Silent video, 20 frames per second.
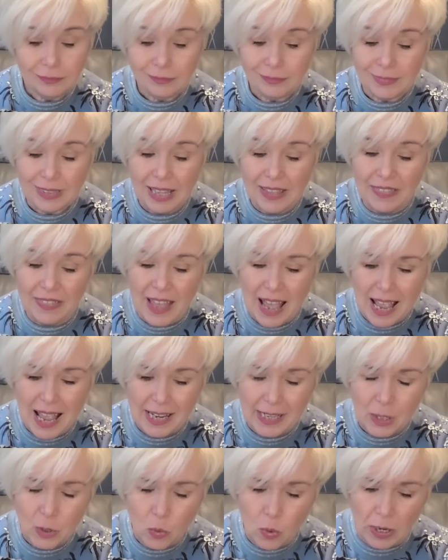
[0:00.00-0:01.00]
And that
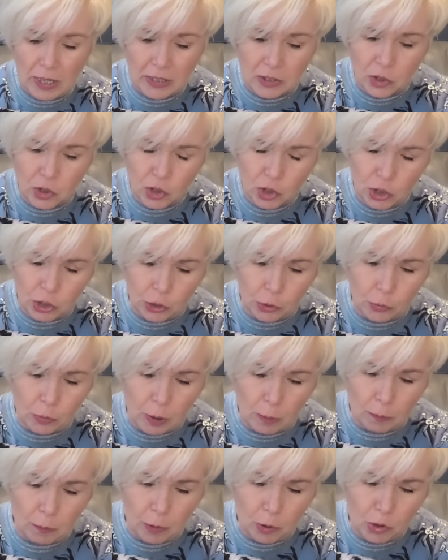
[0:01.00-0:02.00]
equates to a
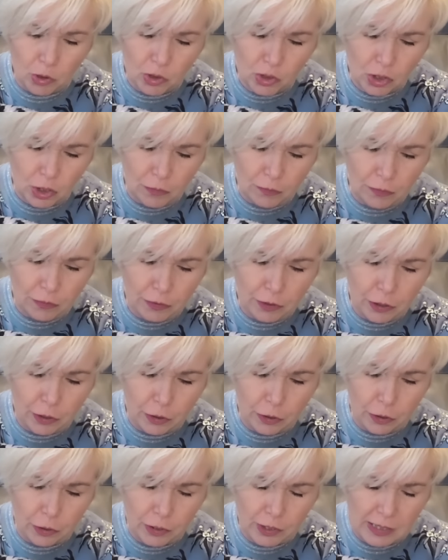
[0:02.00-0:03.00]
bust of
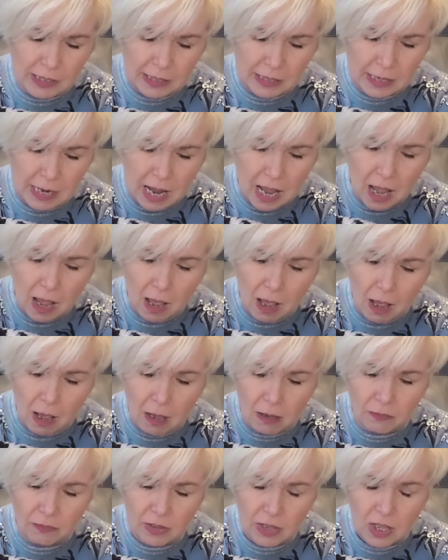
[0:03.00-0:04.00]
30.5
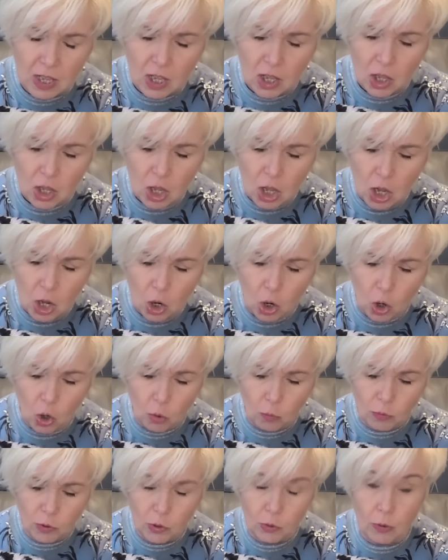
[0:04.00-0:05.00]
up
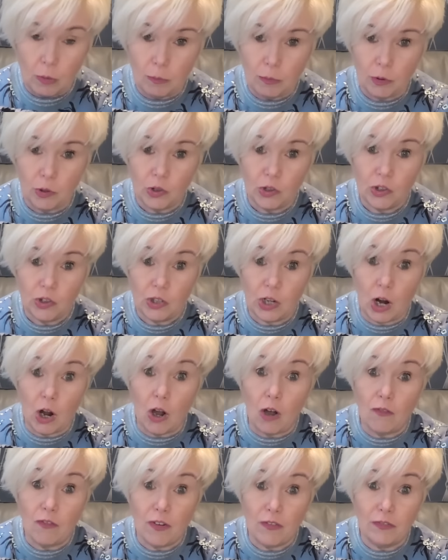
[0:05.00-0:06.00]
to a bust
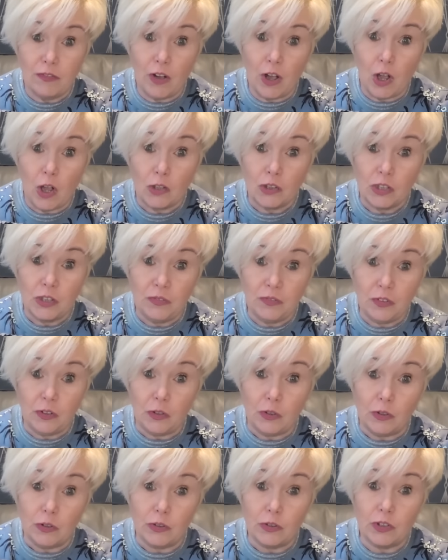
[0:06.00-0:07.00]
of
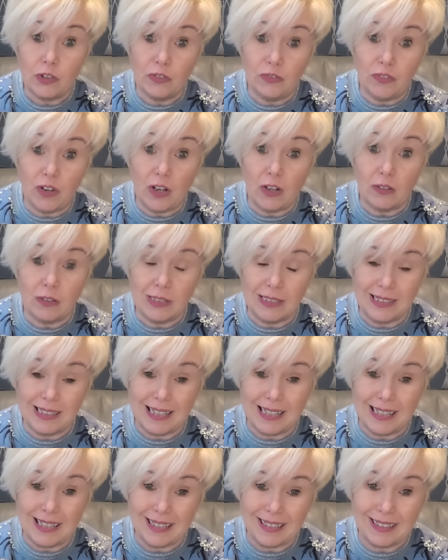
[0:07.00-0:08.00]
44 to
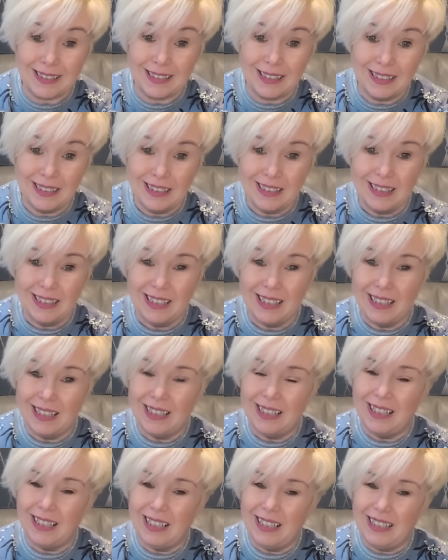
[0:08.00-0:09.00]
46.
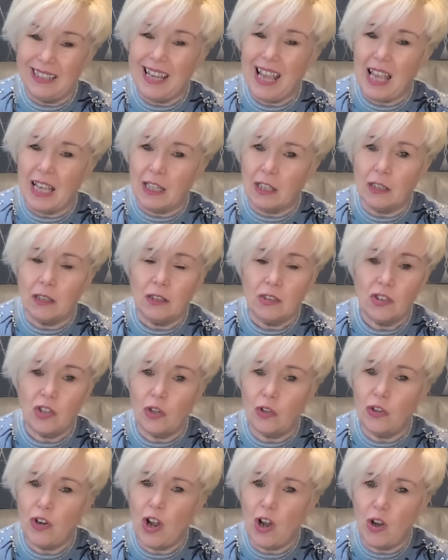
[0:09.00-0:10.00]
Yeah, so
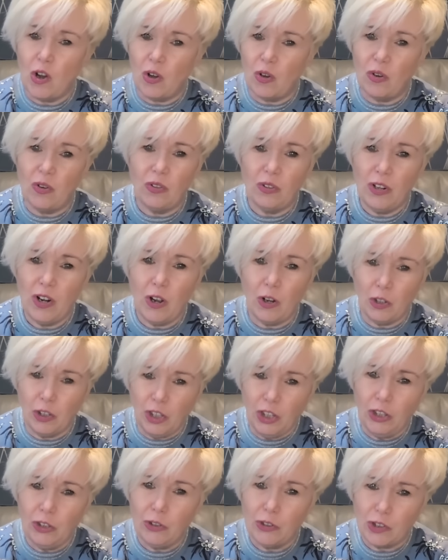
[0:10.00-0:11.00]
not
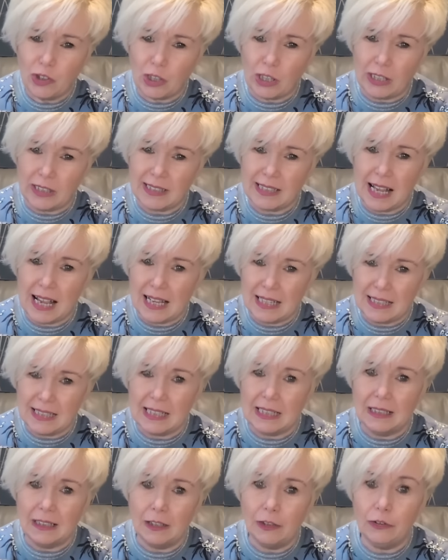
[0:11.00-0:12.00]
hugely size
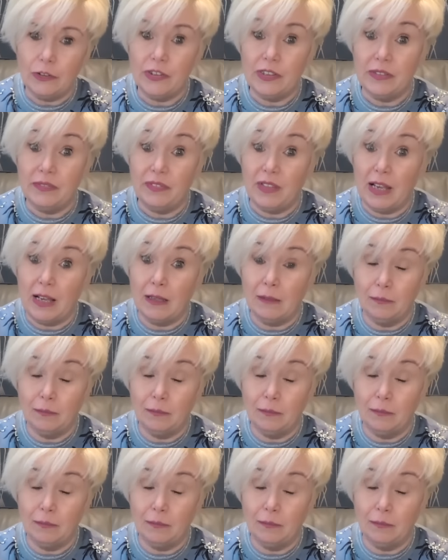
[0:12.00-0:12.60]
inclusive, that.